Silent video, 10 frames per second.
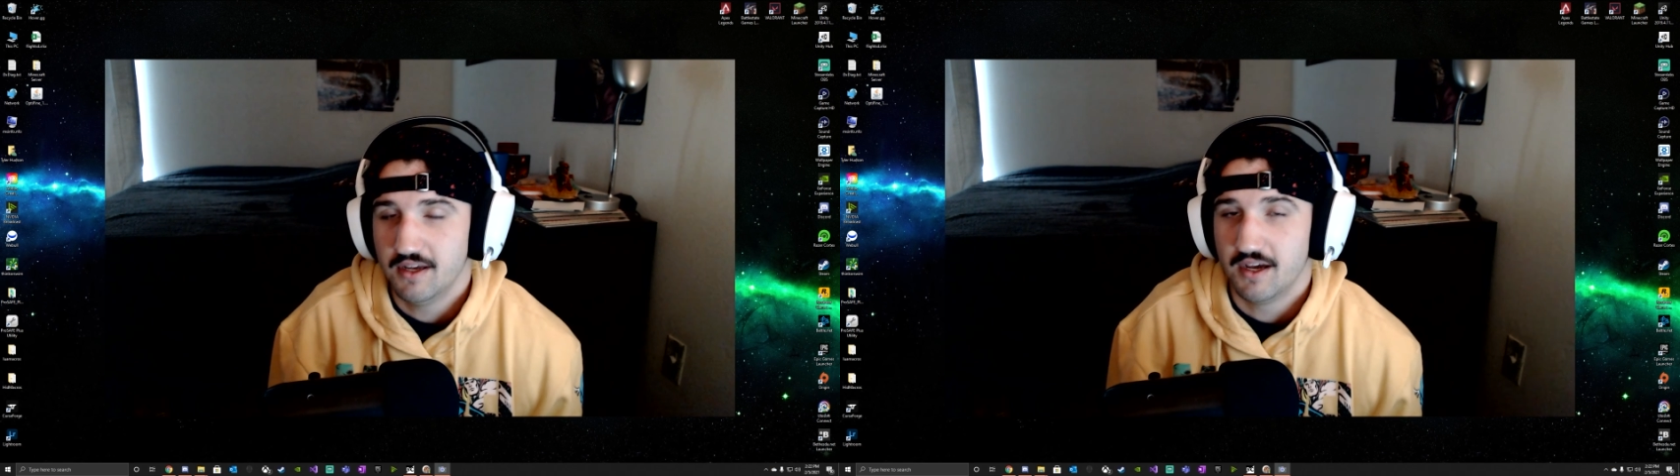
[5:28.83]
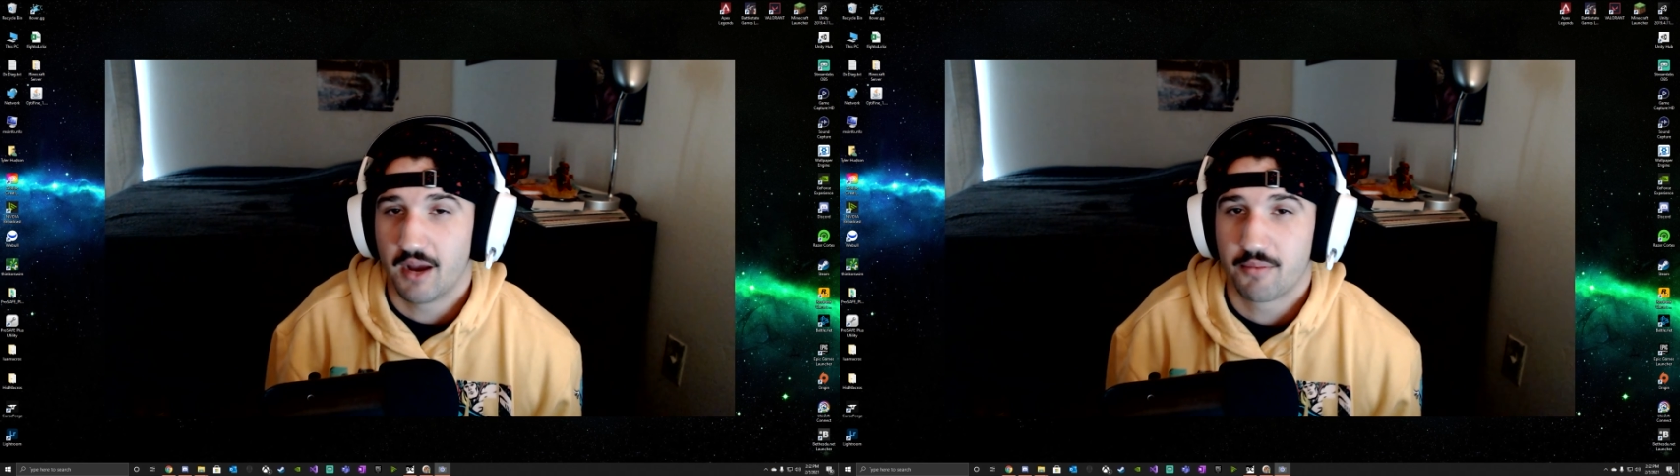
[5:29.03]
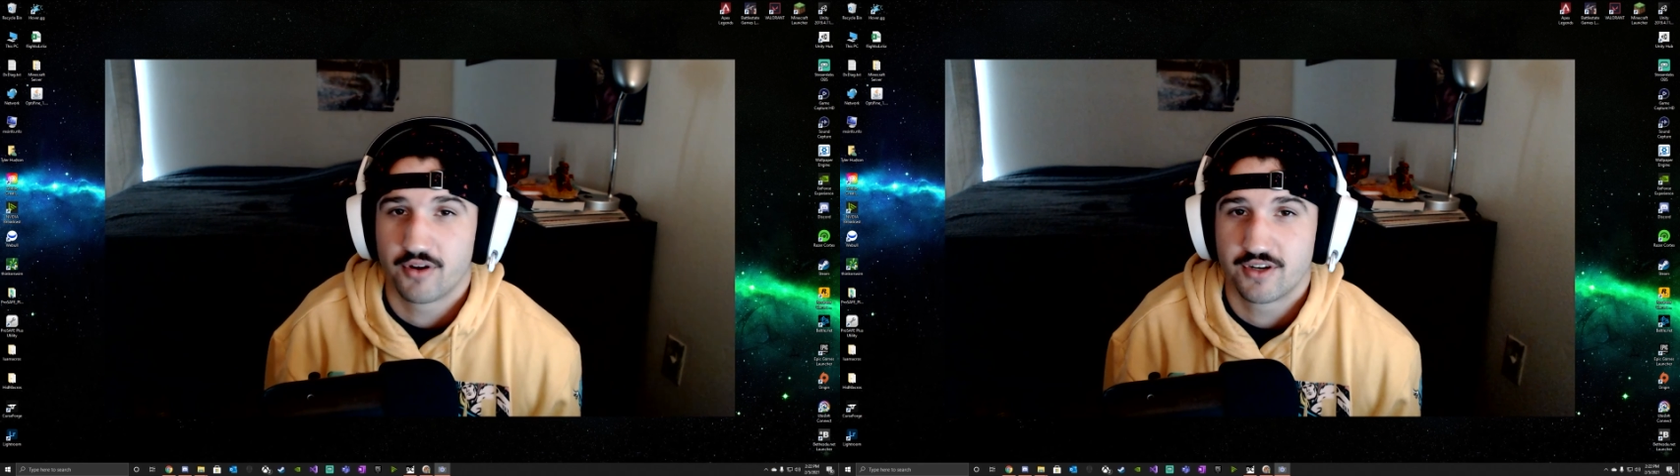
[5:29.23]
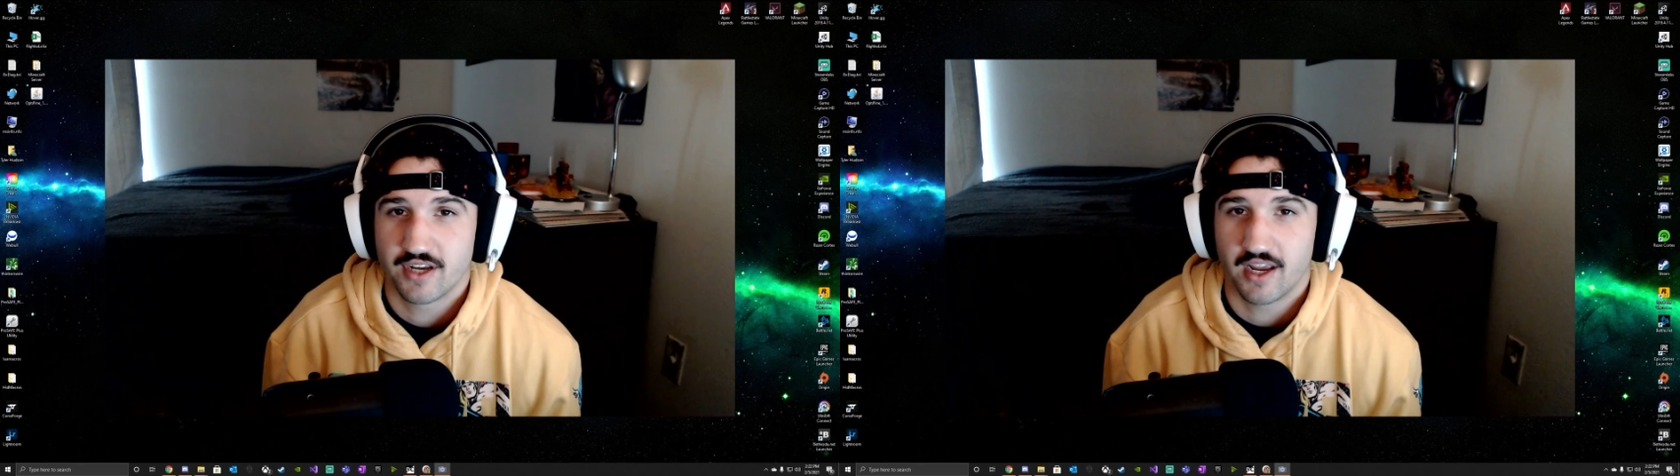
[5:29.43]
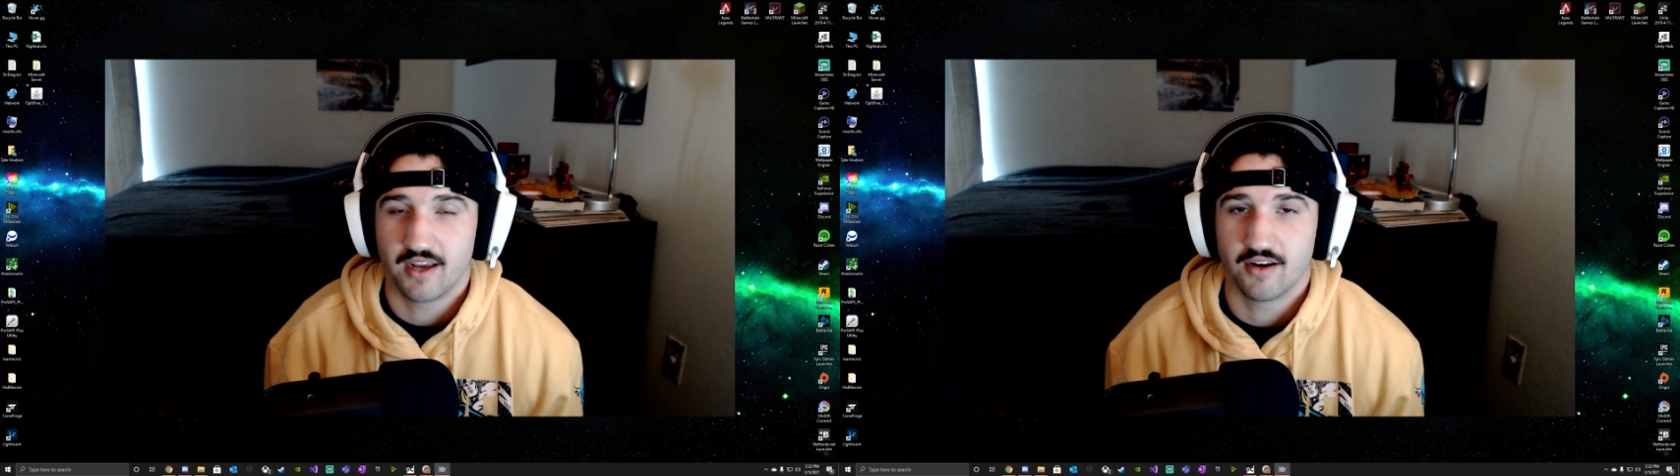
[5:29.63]
I
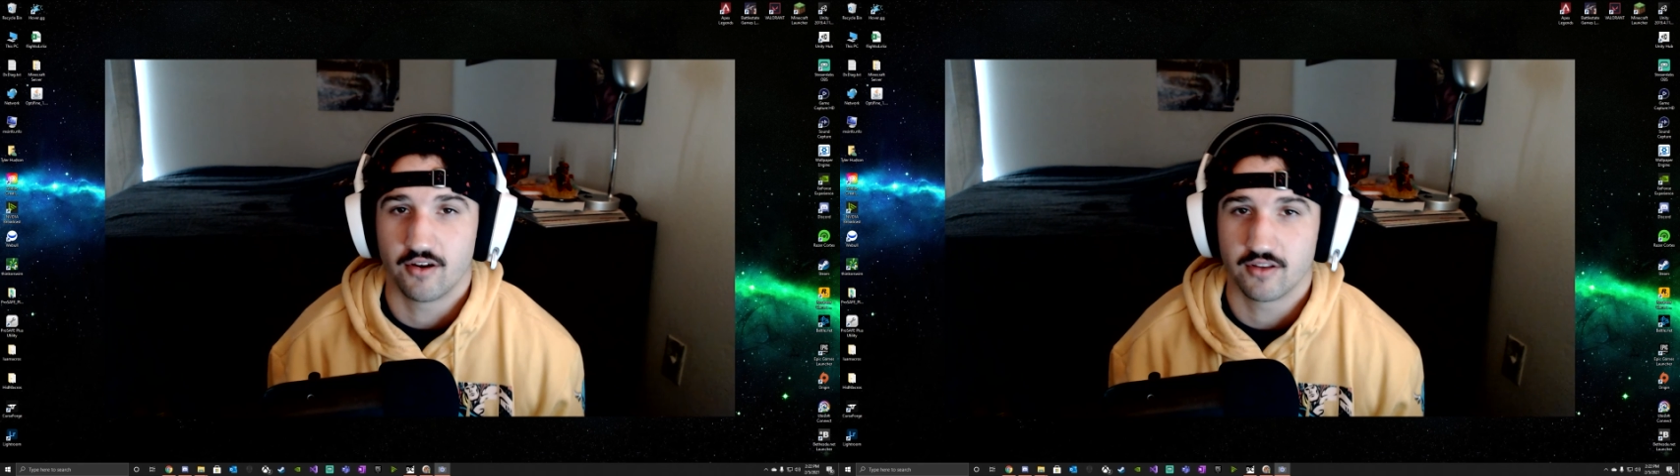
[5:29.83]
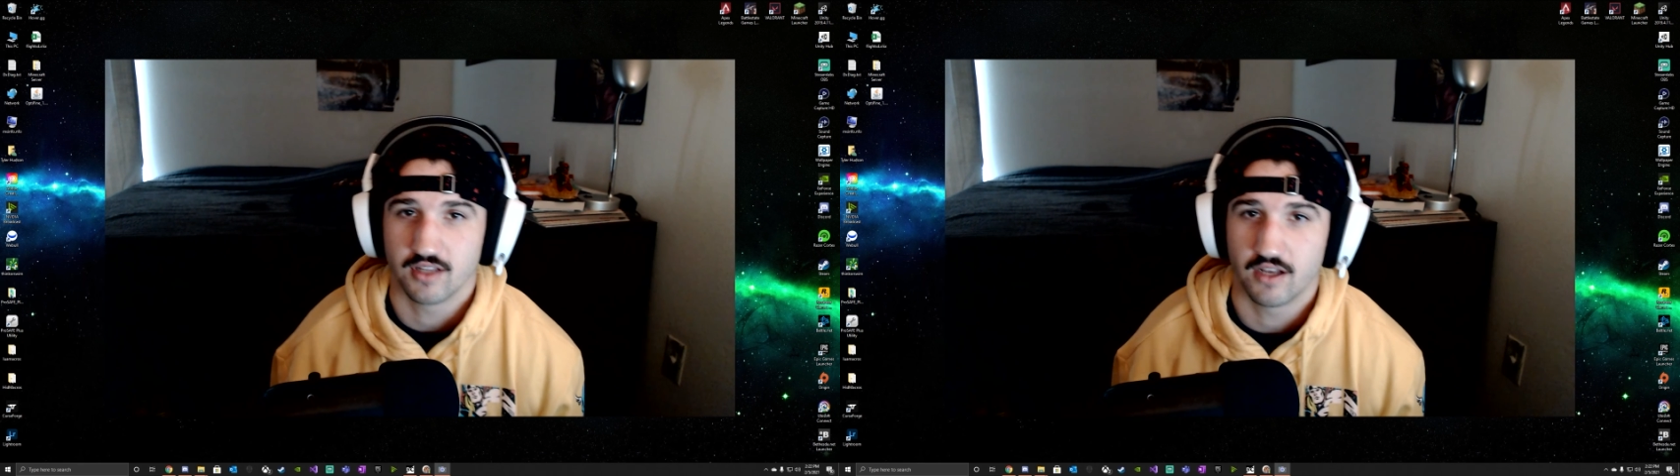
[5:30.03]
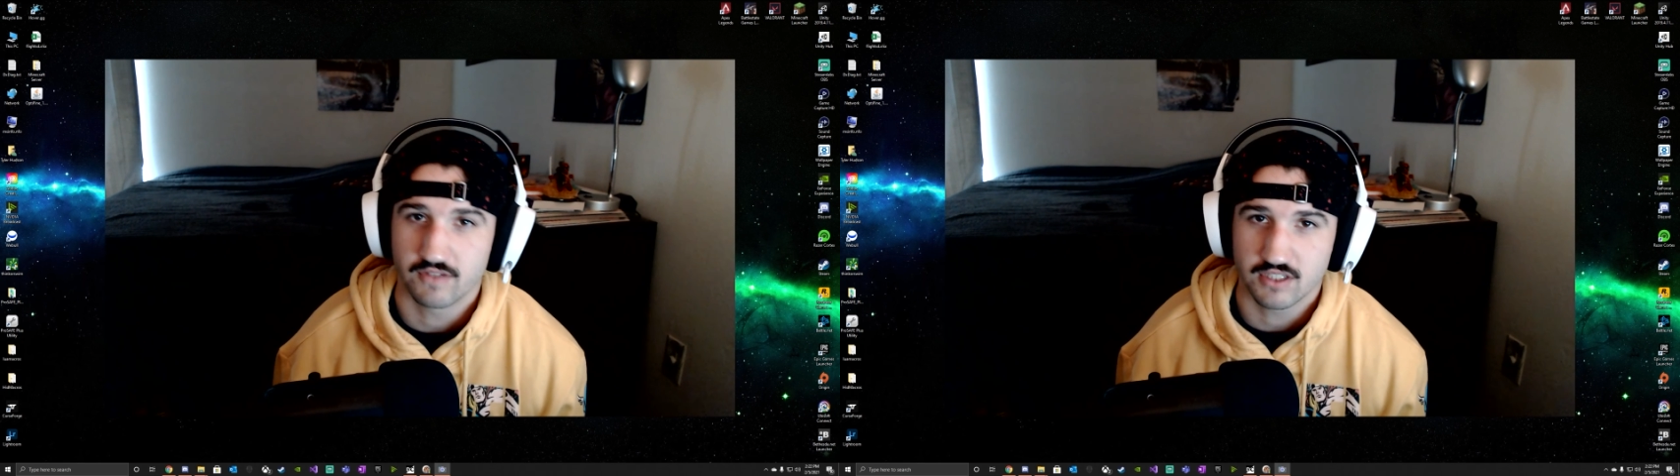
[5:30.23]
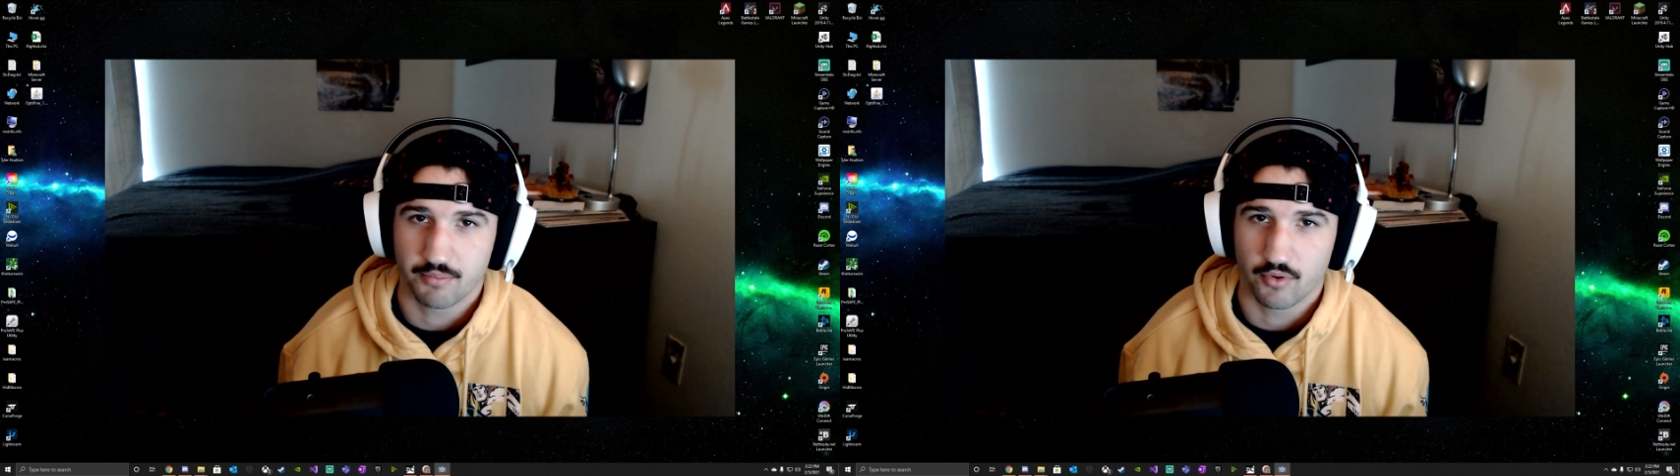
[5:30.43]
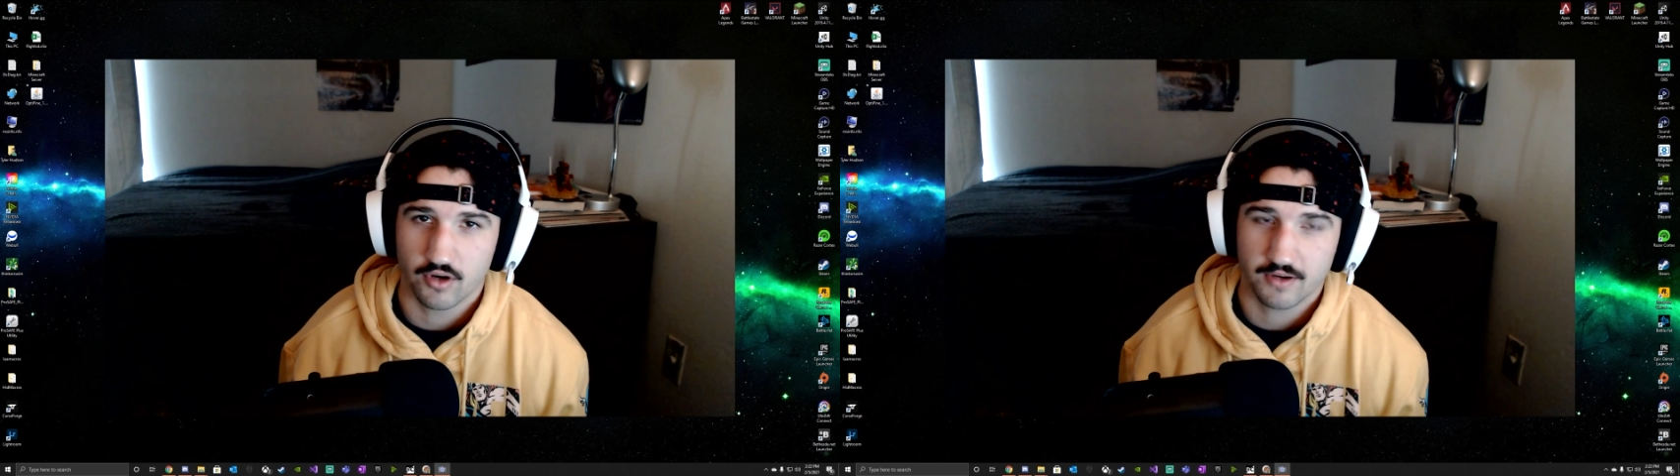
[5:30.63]
appreciate all the love and
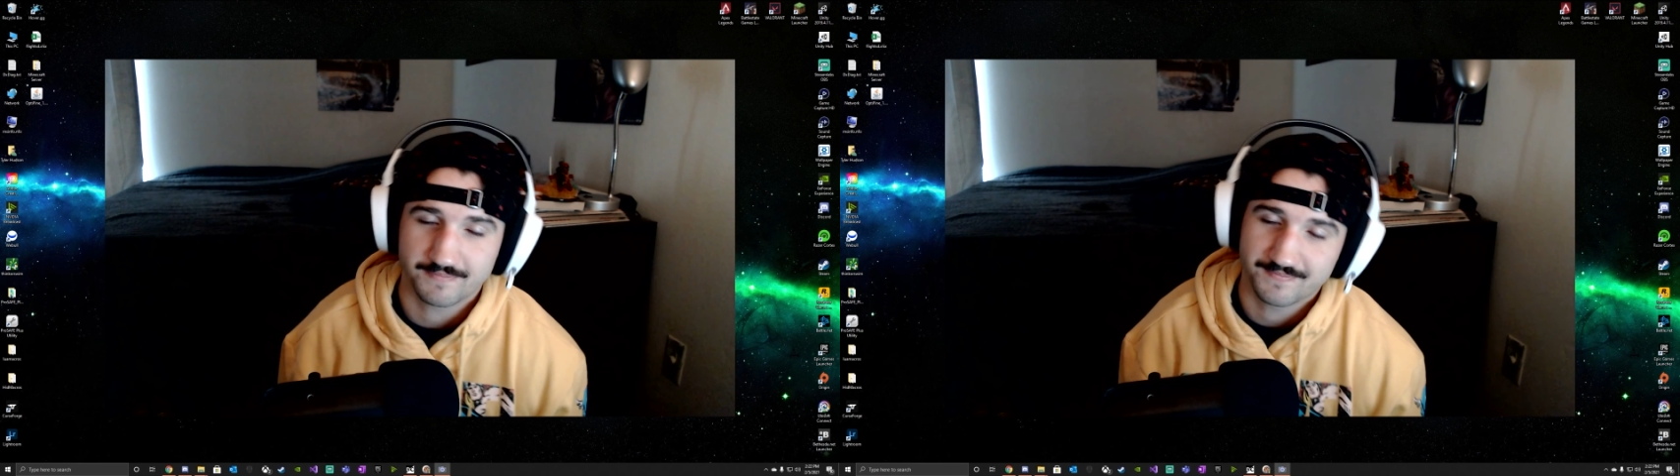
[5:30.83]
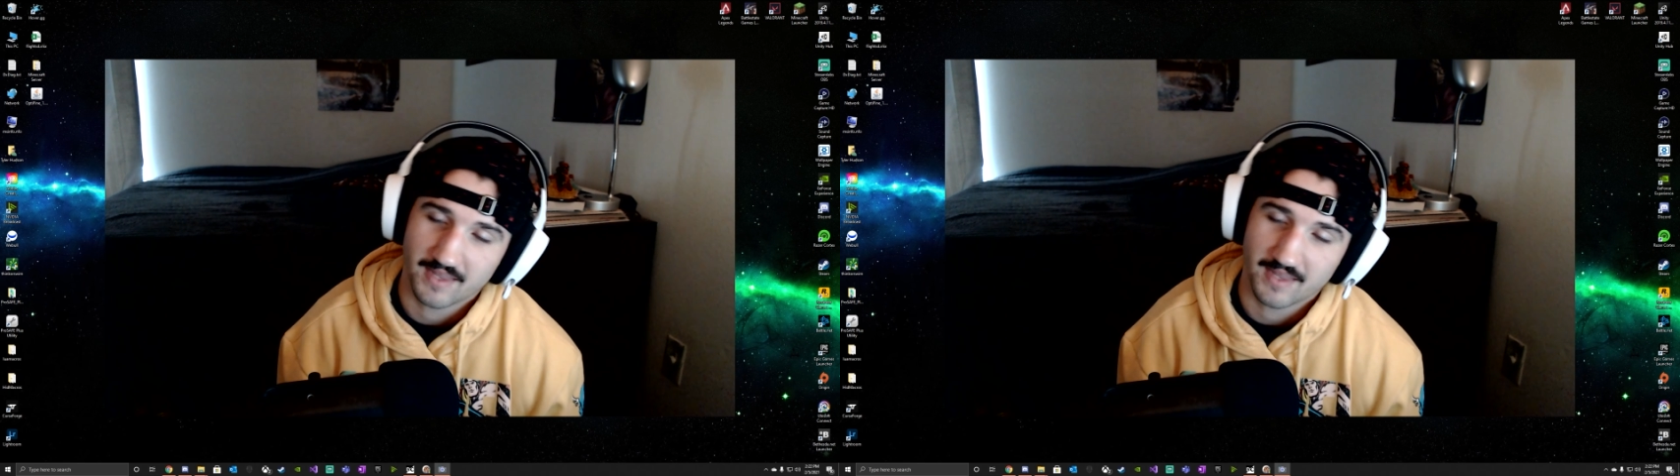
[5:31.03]
support,